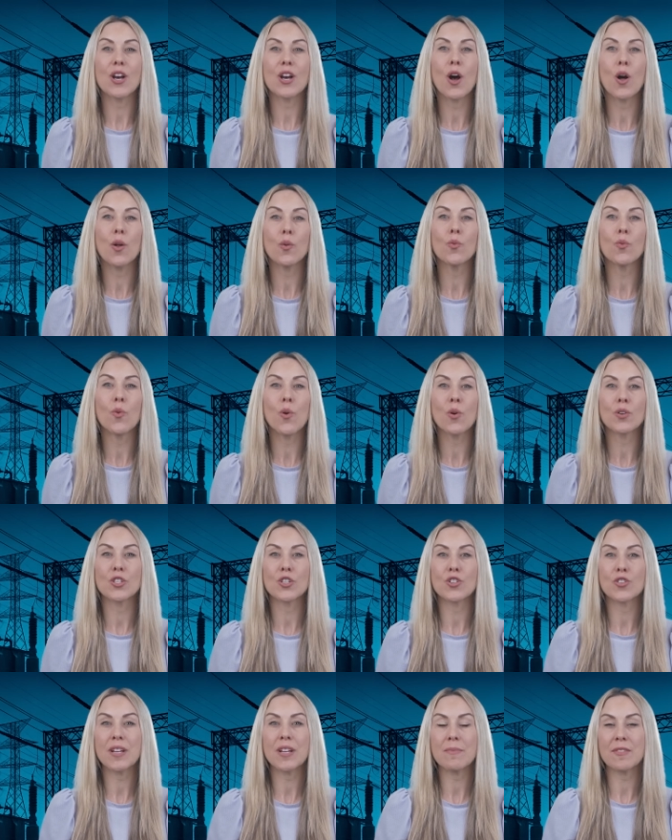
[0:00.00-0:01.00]
halt water
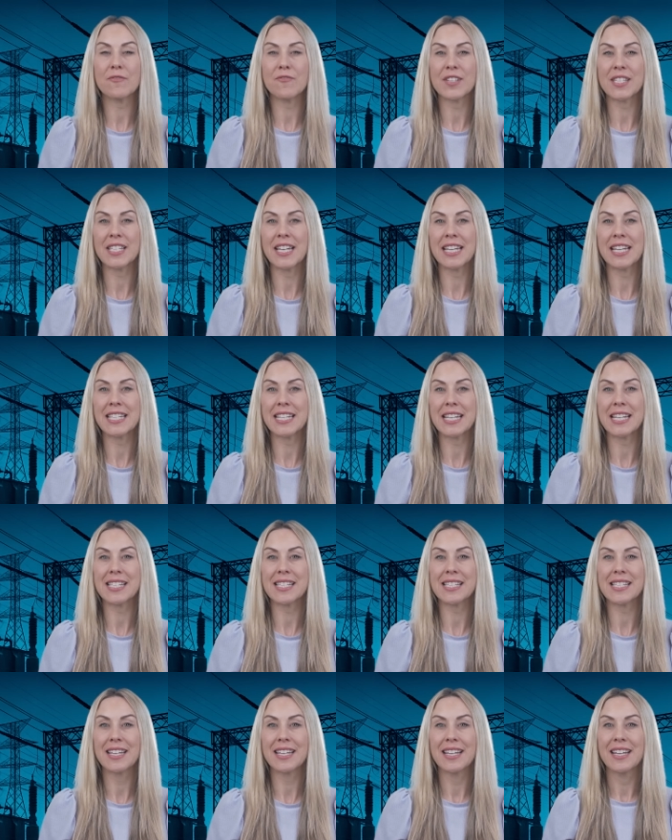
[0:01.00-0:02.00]
treatment
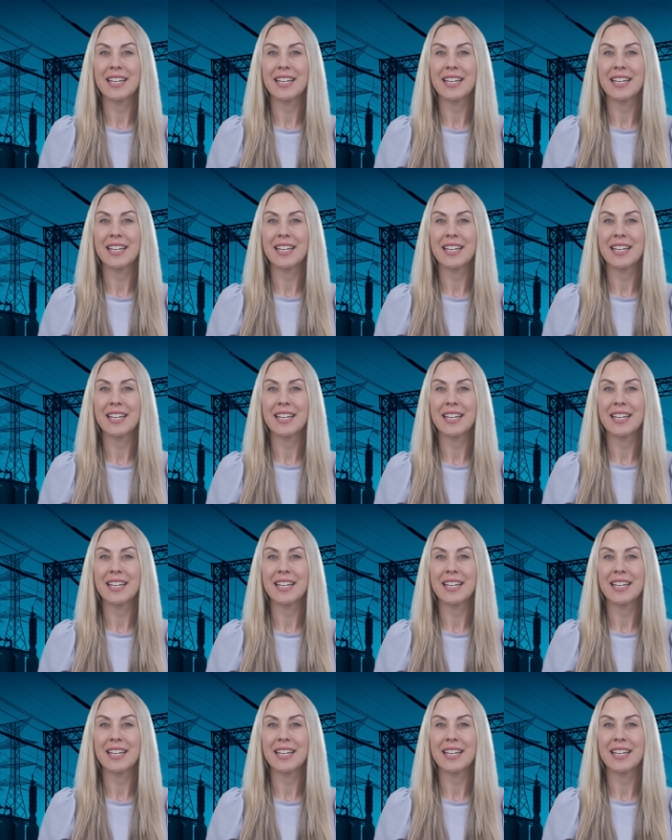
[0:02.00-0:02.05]
facilities,